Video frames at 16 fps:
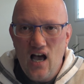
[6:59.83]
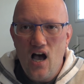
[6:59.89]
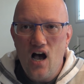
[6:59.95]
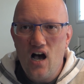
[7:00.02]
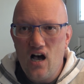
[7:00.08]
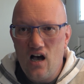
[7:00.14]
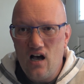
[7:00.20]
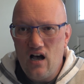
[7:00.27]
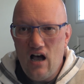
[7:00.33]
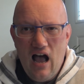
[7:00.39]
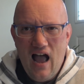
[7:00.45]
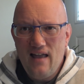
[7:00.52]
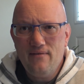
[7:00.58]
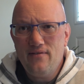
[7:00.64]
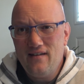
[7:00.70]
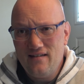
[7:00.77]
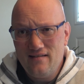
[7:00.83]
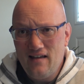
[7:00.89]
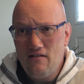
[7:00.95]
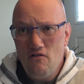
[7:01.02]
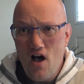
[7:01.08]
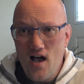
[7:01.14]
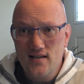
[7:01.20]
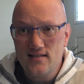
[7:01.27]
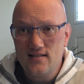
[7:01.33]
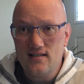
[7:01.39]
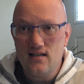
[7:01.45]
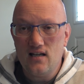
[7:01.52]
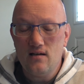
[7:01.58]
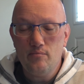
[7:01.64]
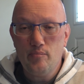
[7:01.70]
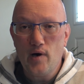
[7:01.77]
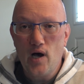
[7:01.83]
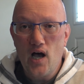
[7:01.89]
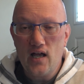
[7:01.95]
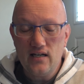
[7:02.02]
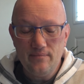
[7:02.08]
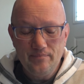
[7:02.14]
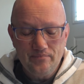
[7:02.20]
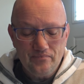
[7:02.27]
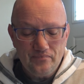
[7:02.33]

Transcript: I think they lost it, but